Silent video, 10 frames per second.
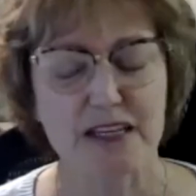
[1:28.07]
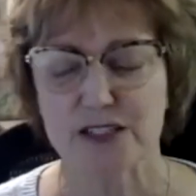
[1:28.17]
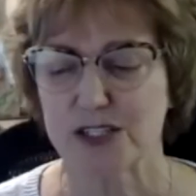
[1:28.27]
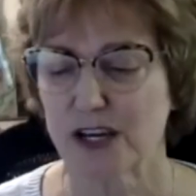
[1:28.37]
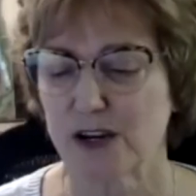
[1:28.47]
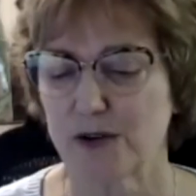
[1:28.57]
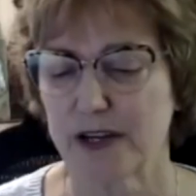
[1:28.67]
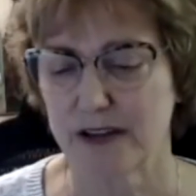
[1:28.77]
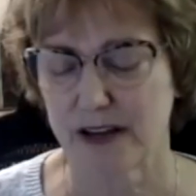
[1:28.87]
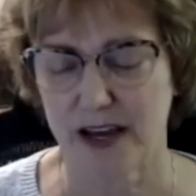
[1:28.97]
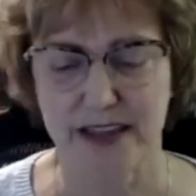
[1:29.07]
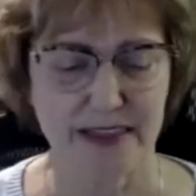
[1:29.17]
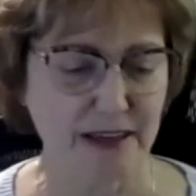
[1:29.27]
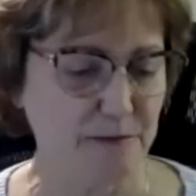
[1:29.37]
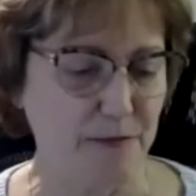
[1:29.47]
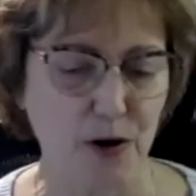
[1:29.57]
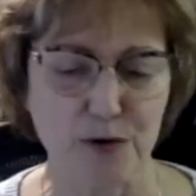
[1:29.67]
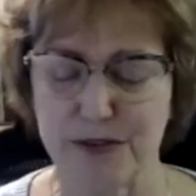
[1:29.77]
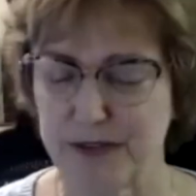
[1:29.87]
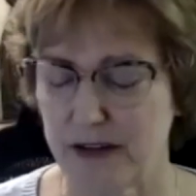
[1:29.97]
So I think both
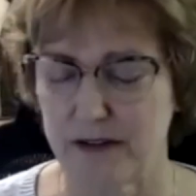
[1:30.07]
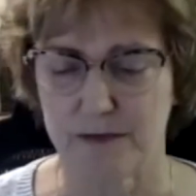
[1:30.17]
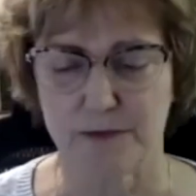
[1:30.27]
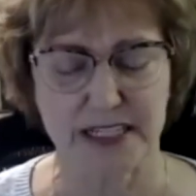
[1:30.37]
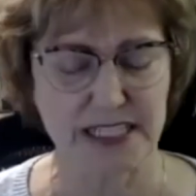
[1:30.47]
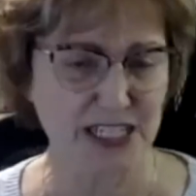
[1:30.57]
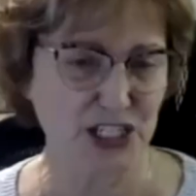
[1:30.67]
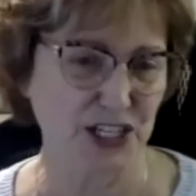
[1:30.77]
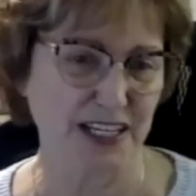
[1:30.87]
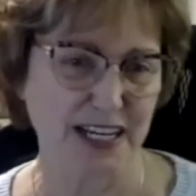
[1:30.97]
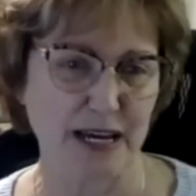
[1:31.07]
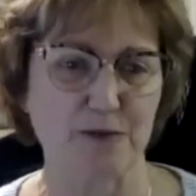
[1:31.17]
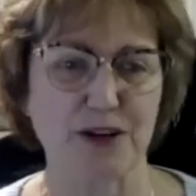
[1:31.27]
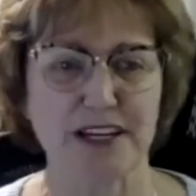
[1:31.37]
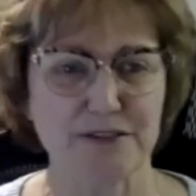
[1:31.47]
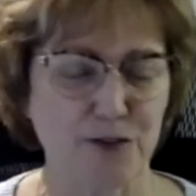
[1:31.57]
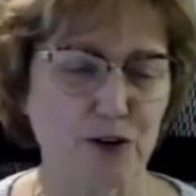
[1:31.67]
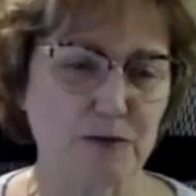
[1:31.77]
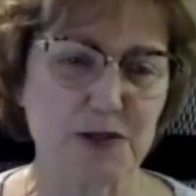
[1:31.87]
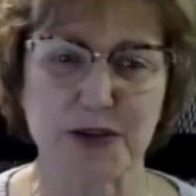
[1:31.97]
my teaching at Emory
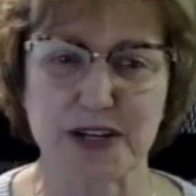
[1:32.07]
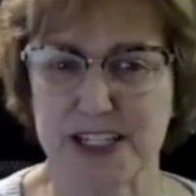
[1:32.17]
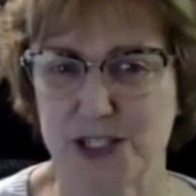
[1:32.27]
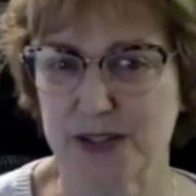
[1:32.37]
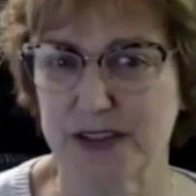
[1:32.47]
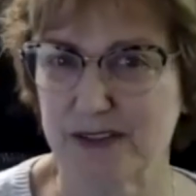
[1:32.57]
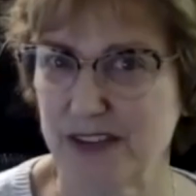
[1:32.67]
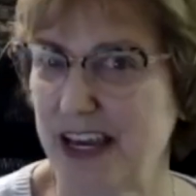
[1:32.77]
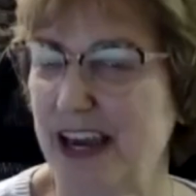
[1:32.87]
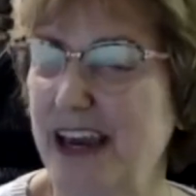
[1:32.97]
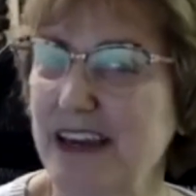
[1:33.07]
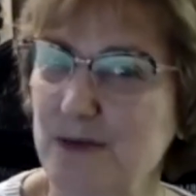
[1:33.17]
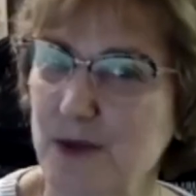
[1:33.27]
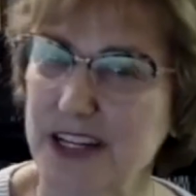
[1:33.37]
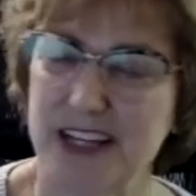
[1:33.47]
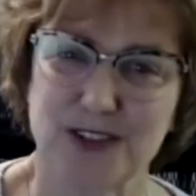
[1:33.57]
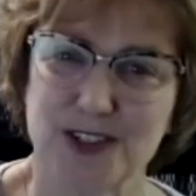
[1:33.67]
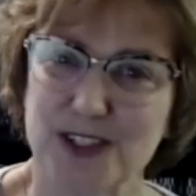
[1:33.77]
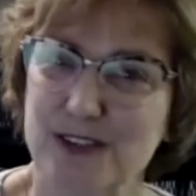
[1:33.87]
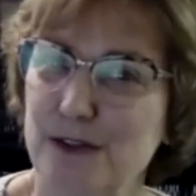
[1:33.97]
informs what I do at the VA, and what I
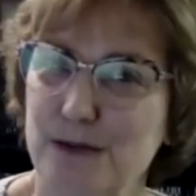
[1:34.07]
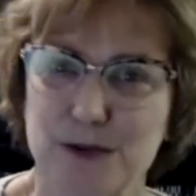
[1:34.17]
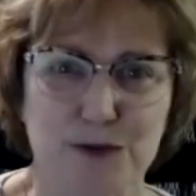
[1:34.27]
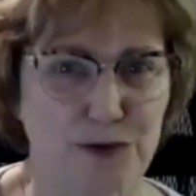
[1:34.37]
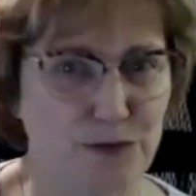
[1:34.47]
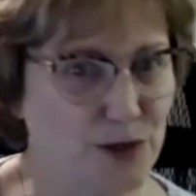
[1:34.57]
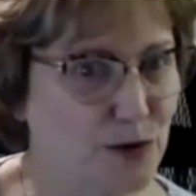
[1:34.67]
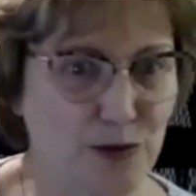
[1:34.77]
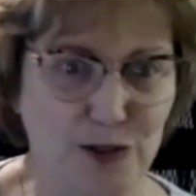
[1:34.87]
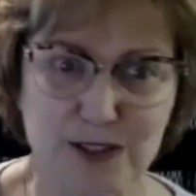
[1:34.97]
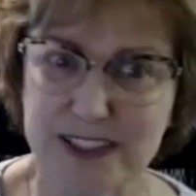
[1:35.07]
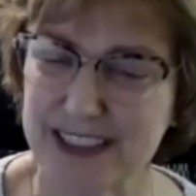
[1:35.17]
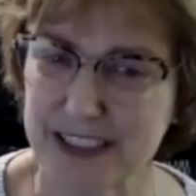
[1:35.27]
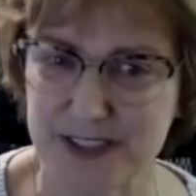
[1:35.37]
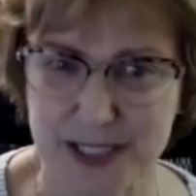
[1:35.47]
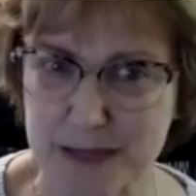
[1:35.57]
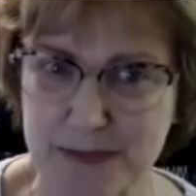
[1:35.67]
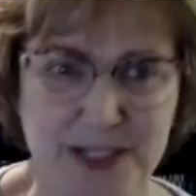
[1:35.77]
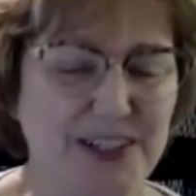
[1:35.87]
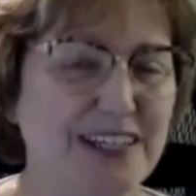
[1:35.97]
learn through the real world and lived
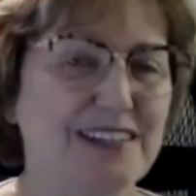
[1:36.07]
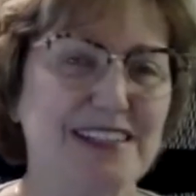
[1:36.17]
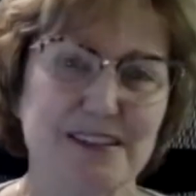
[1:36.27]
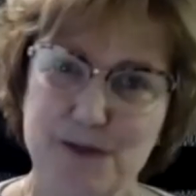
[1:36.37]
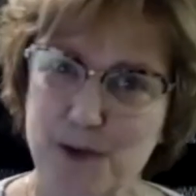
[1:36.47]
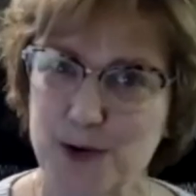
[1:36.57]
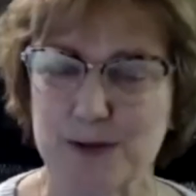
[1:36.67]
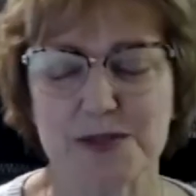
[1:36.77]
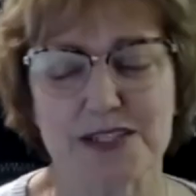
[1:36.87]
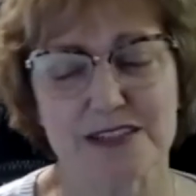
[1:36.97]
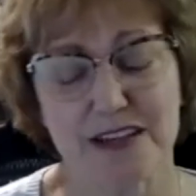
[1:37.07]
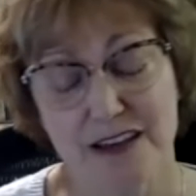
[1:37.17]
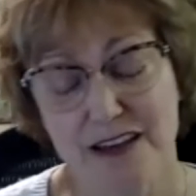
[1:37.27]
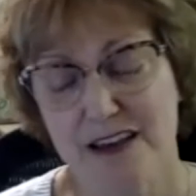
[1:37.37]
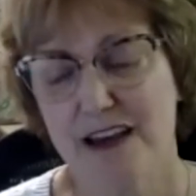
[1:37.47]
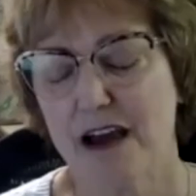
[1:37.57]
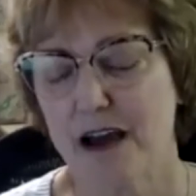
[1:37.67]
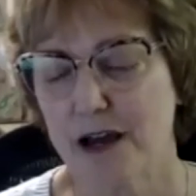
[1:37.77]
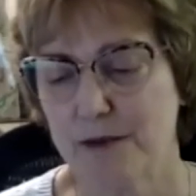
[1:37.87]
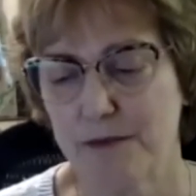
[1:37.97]
experience informs
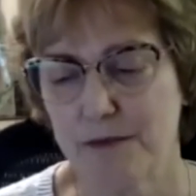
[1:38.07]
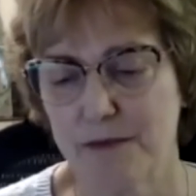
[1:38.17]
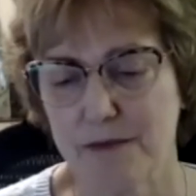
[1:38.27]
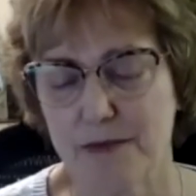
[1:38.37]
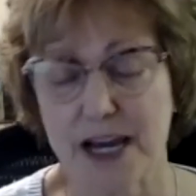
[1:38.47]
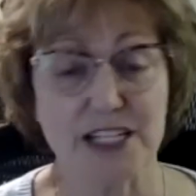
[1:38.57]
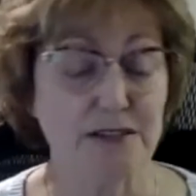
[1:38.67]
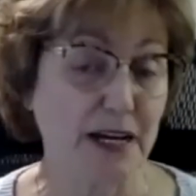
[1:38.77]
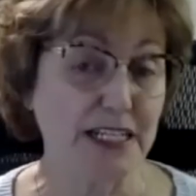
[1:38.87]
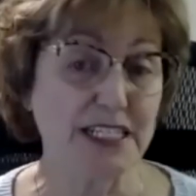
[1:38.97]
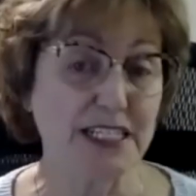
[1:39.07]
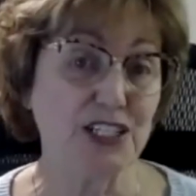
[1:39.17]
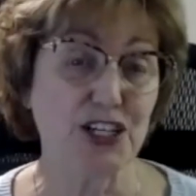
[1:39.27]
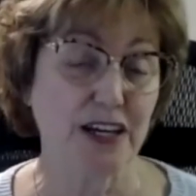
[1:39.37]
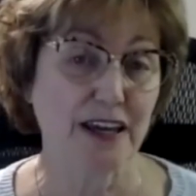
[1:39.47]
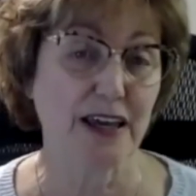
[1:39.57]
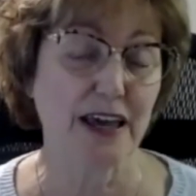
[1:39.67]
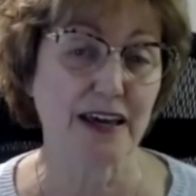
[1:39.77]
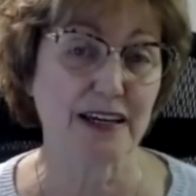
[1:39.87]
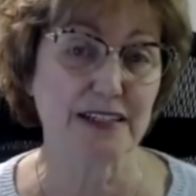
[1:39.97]
my teaching.
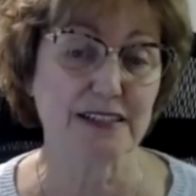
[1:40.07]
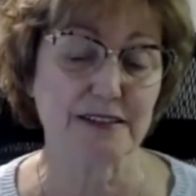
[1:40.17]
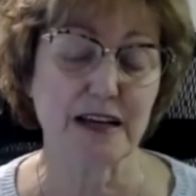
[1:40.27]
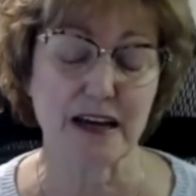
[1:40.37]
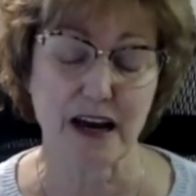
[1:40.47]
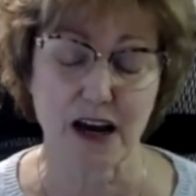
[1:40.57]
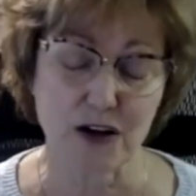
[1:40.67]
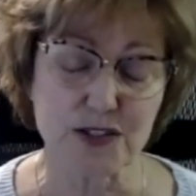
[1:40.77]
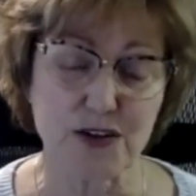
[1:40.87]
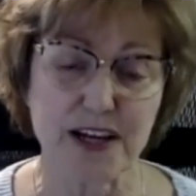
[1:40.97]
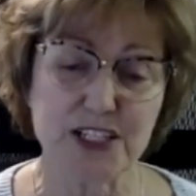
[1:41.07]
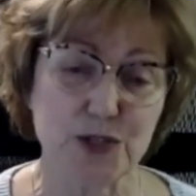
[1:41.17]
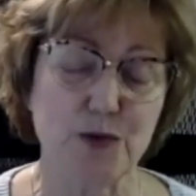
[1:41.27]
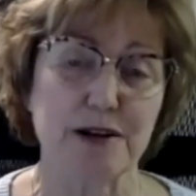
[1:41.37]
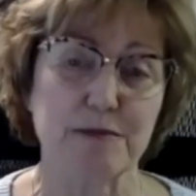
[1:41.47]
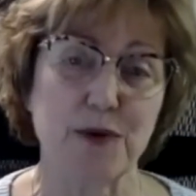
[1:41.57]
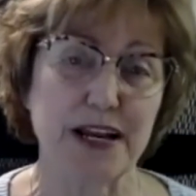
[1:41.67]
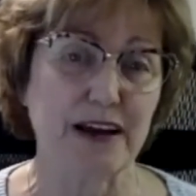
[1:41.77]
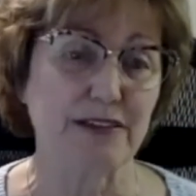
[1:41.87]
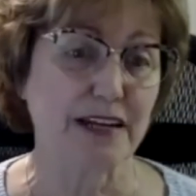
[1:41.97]
And also, I do want to point
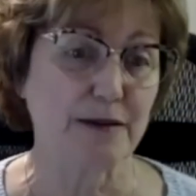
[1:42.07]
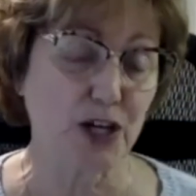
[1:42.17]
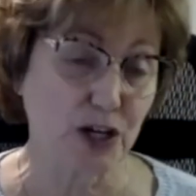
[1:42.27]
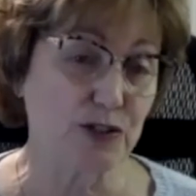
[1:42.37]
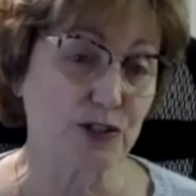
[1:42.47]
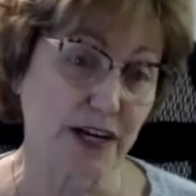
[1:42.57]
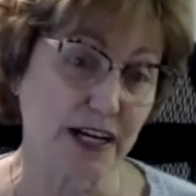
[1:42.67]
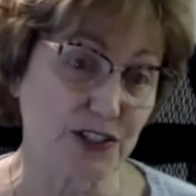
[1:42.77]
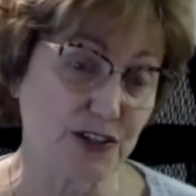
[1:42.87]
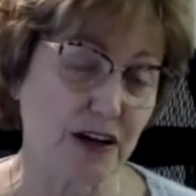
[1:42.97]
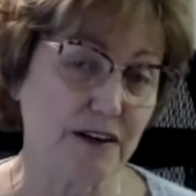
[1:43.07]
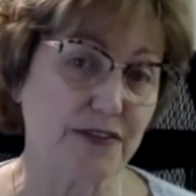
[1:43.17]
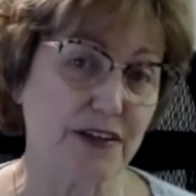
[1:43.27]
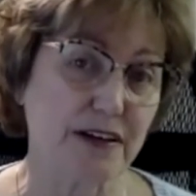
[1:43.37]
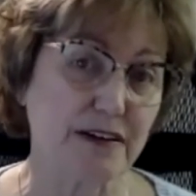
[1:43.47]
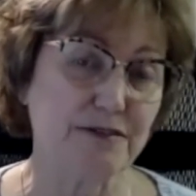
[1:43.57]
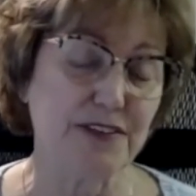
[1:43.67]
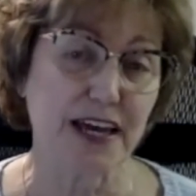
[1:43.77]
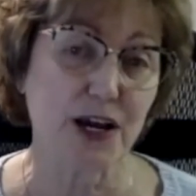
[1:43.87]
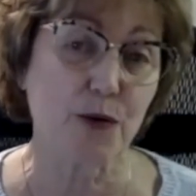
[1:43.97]
out that I'm co-director of the
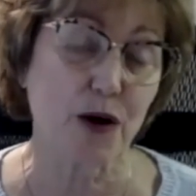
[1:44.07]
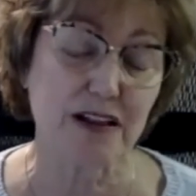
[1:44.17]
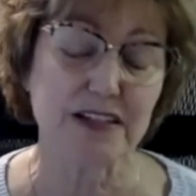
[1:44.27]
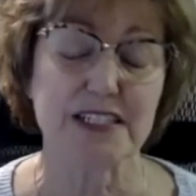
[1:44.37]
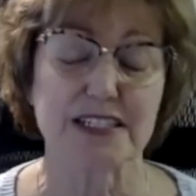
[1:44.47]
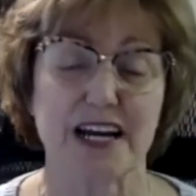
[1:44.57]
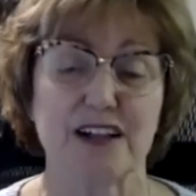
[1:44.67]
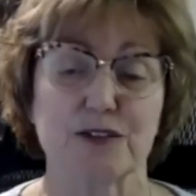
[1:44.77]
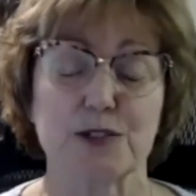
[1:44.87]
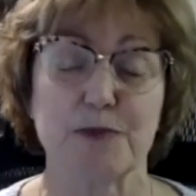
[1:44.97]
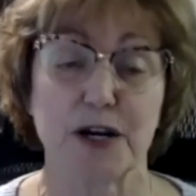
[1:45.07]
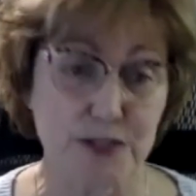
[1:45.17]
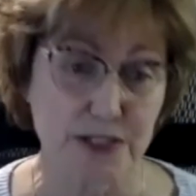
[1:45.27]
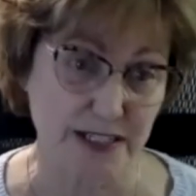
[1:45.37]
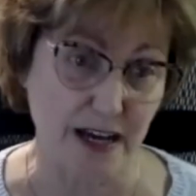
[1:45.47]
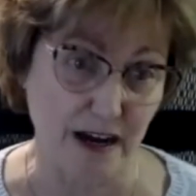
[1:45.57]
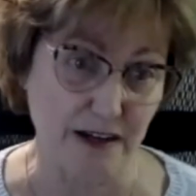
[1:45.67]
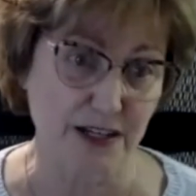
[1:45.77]
VA Quality Scholars Postdoc,